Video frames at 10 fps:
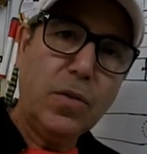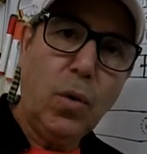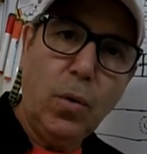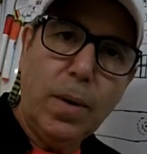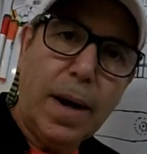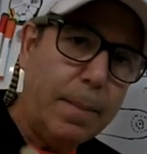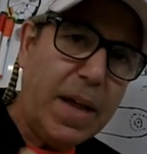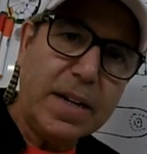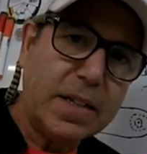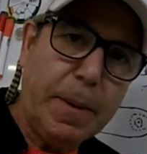So
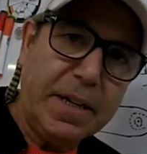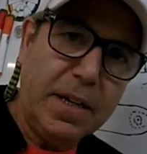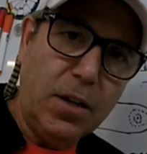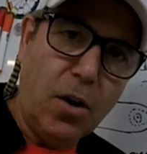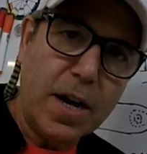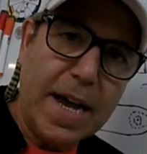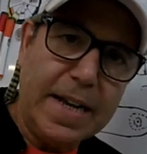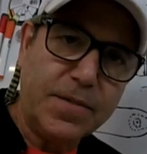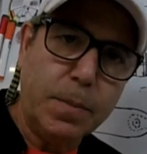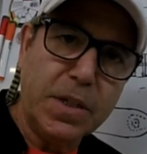I'm not expecting a long
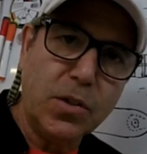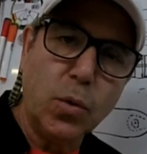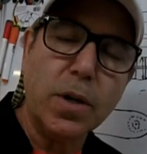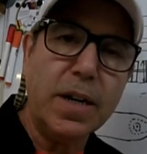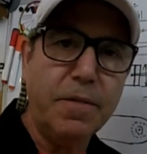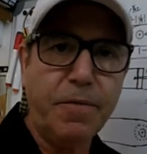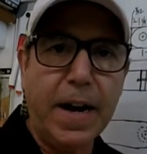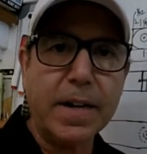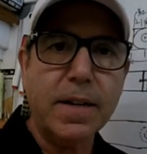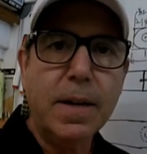cast from this lure, and in
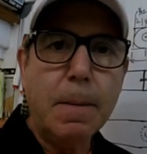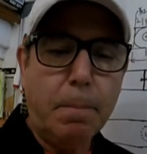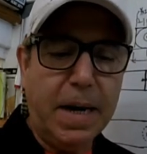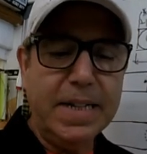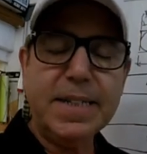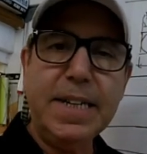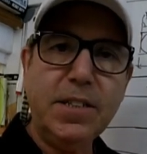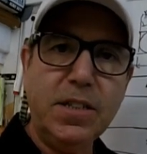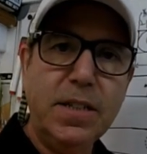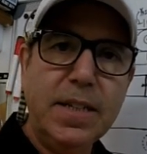fact, my
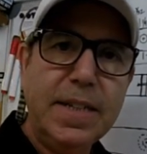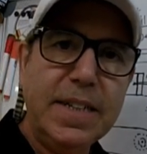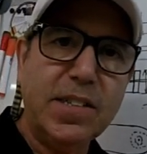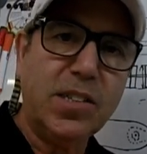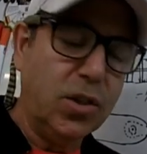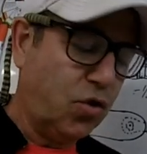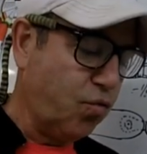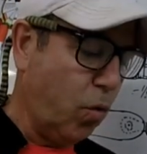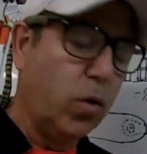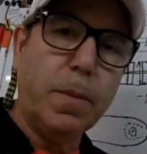intention is to
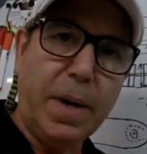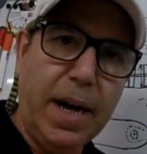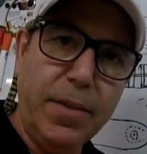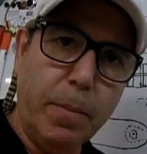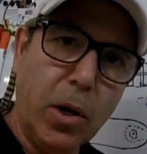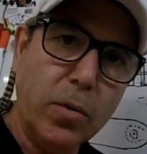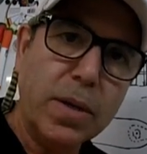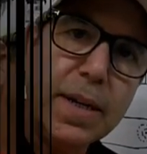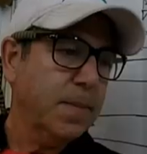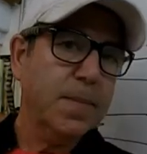troll it behind the
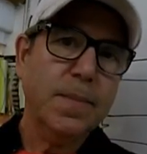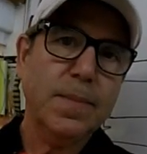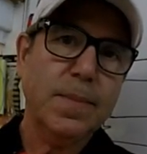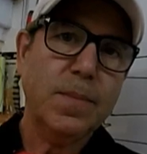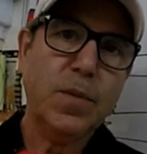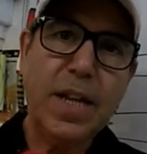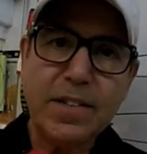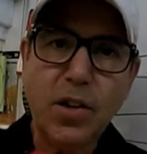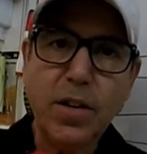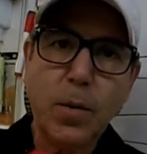boat. But
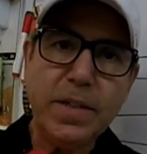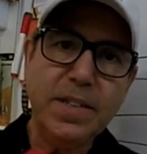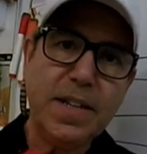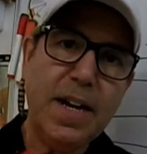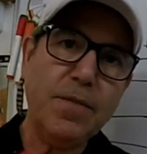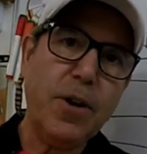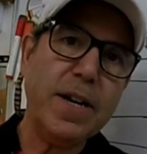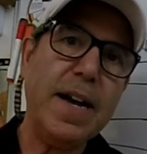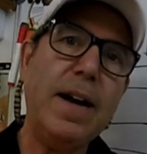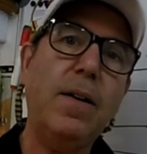that's all the questions I have
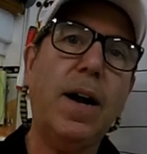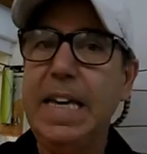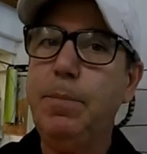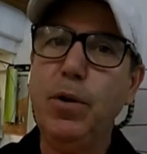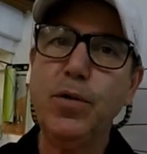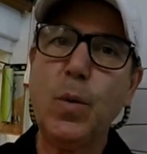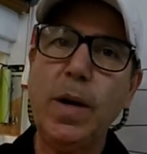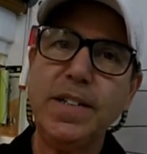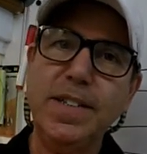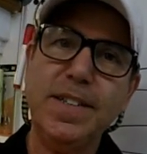right now. Keep those
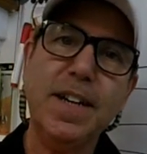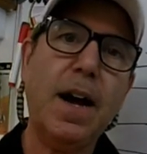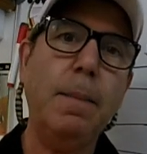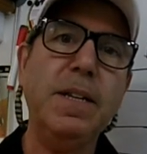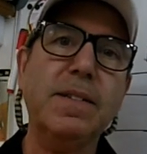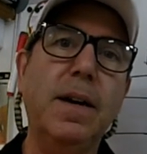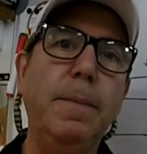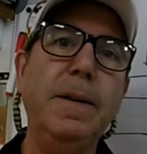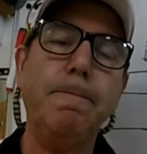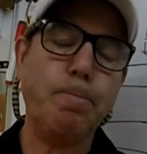questions and comments
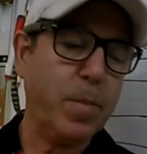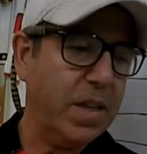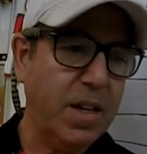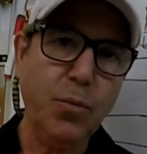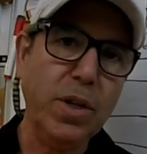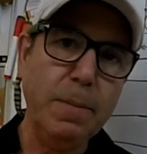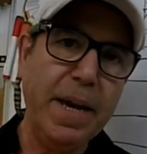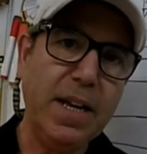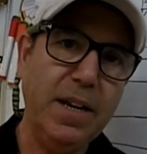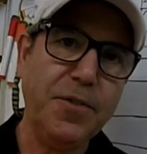coming. They really
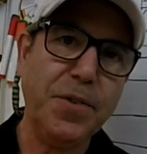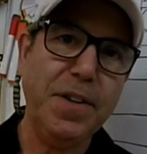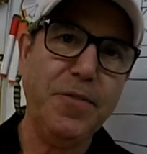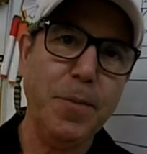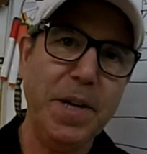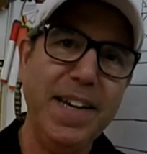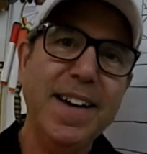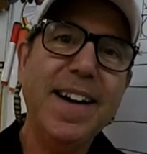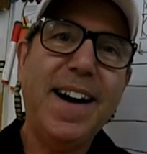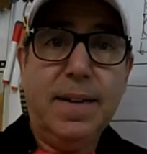make it interesting for me.